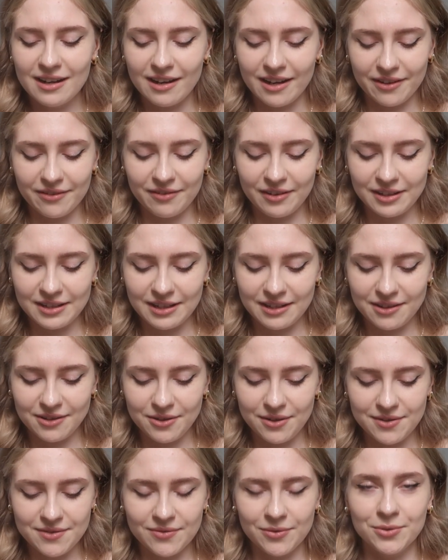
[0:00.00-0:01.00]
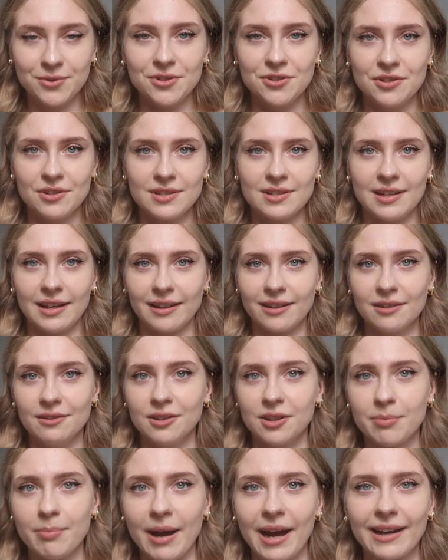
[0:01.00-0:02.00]
I find it useful to just like
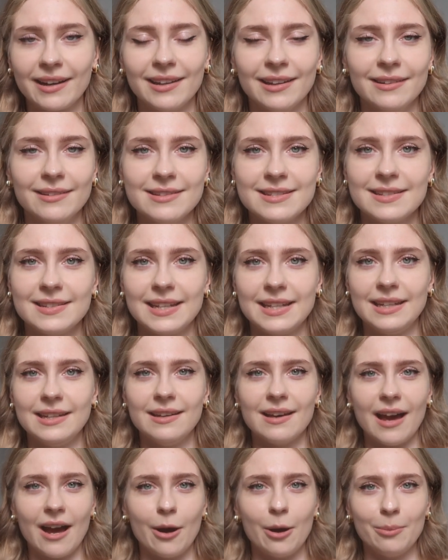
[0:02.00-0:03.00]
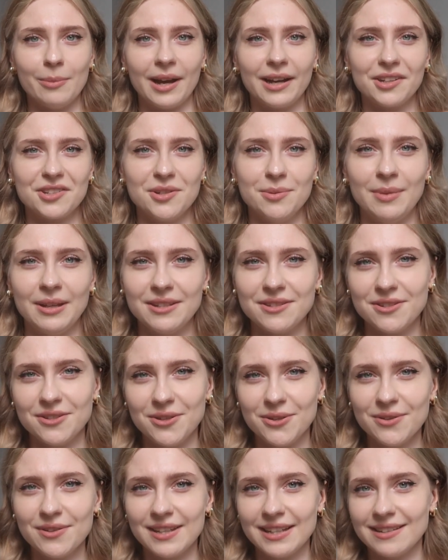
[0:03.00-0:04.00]
look back and see how I'm actually meant to
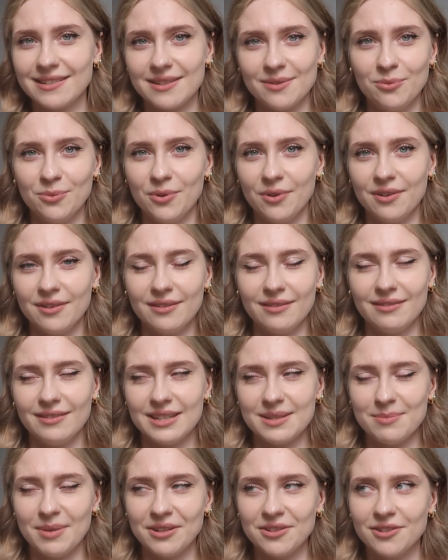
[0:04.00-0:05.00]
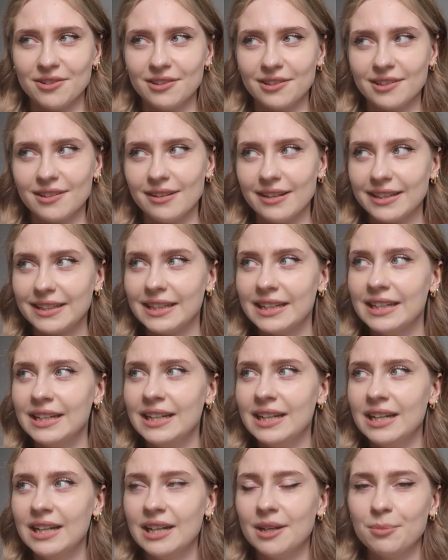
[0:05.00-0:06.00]
do things and what it's meant to look like.
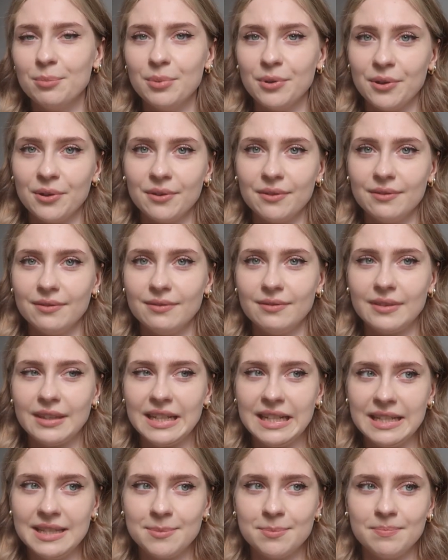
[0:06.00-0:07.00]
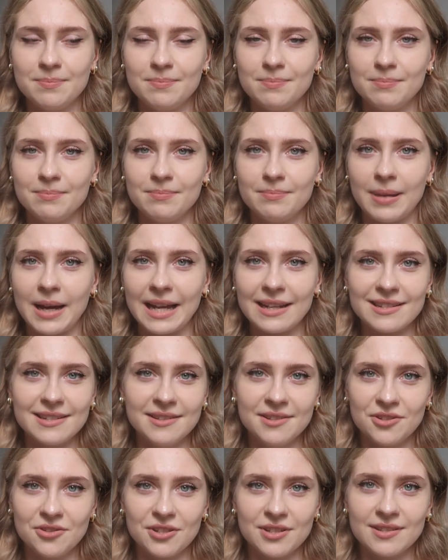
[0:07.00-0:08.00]
But these
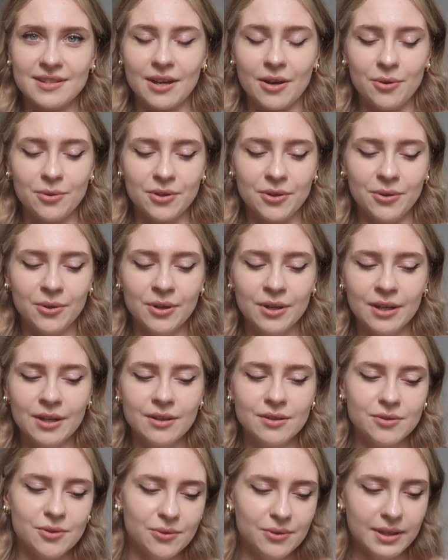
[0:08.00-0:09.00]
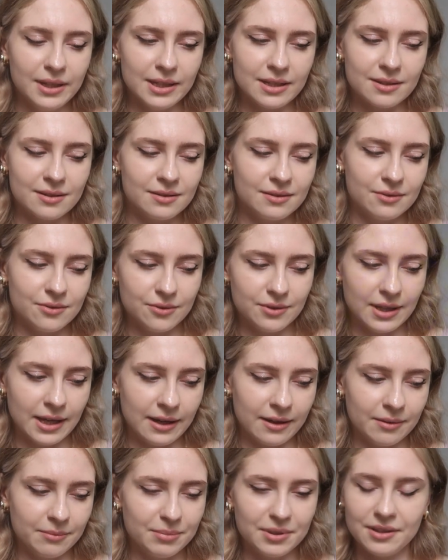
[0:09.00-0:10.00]
patterns just tell you do this, do
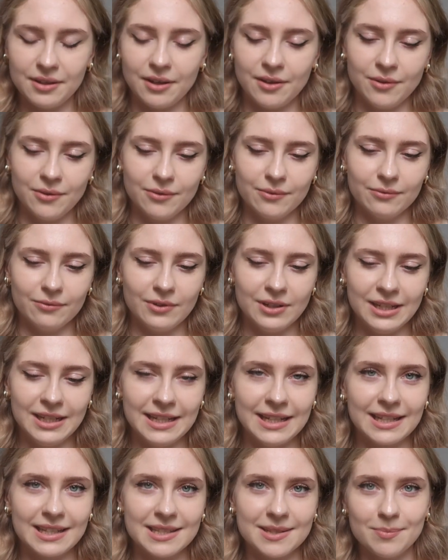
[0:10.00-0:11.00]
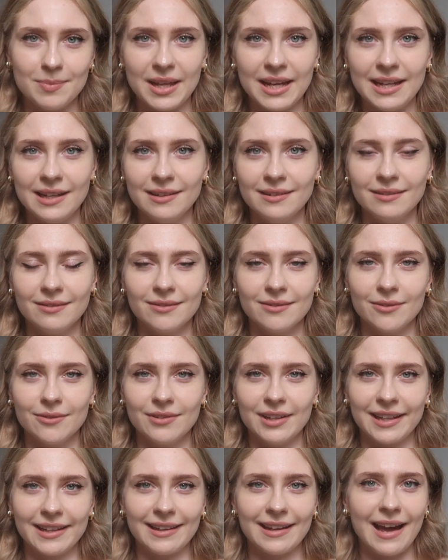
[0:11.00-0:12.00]
that, but don't really explain
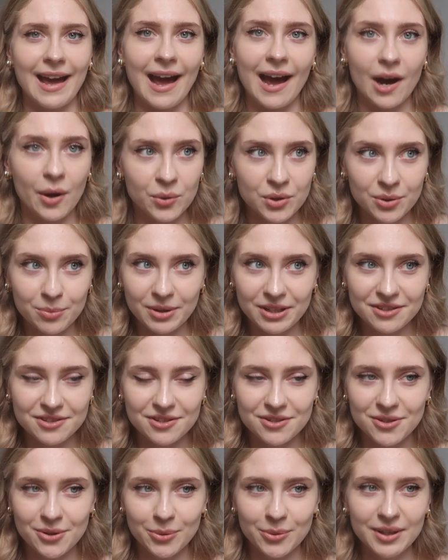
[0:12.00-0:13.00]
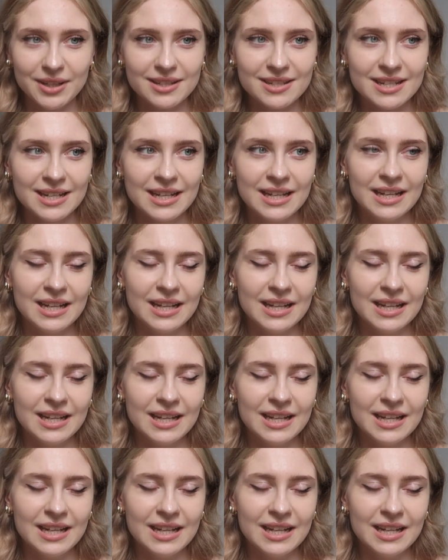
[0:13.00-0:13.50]
like how you're meant to do it.